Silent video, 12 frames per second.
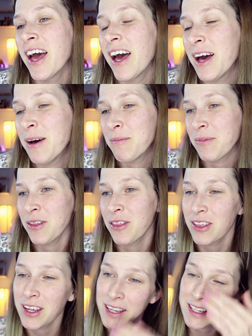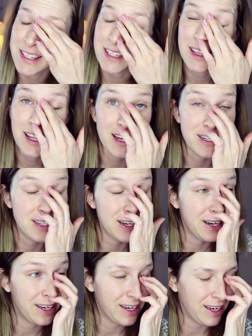The thing is that
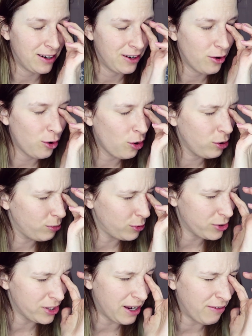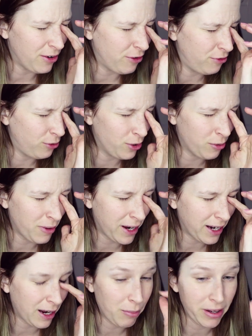I can almost never afford
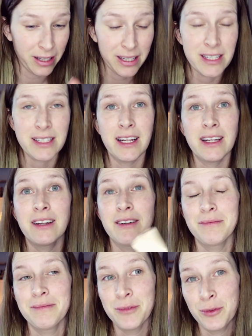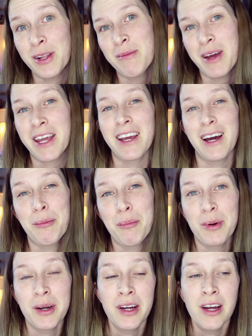makeup, at least not real makeup.
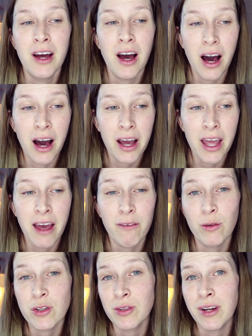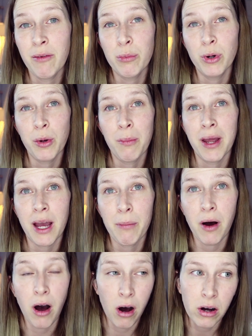I have also never put makeup
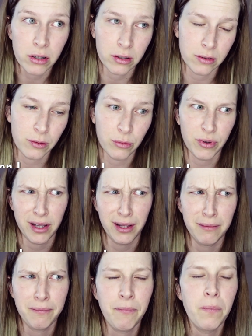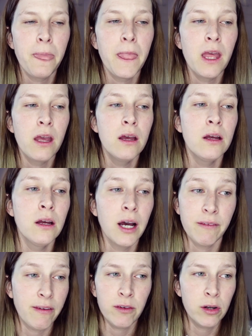on, really.
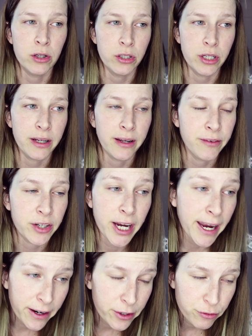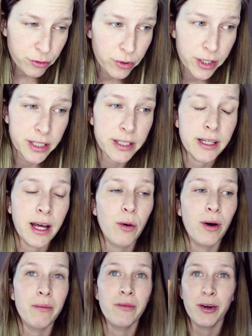I never learned, I never cared for it, and
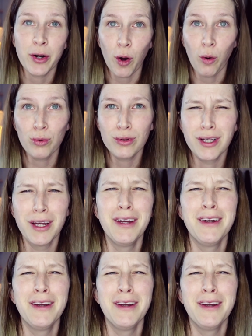now I'm very old.